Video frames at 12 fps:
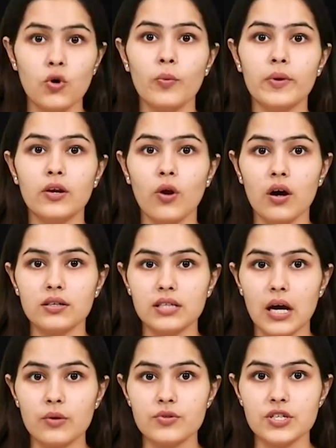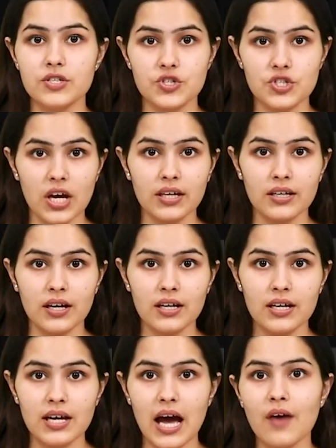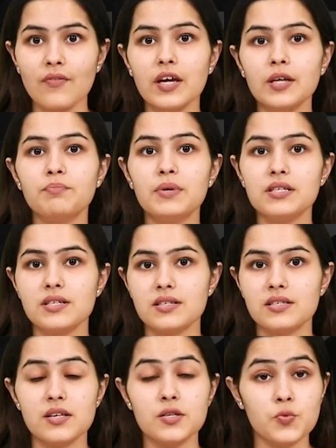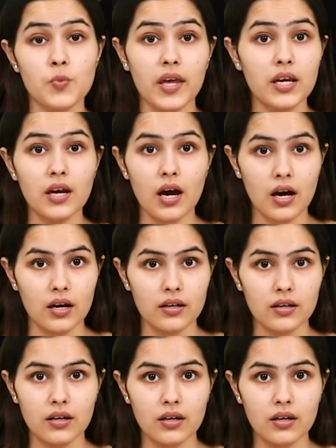COVID lockdowns in China have hit businesses very hard.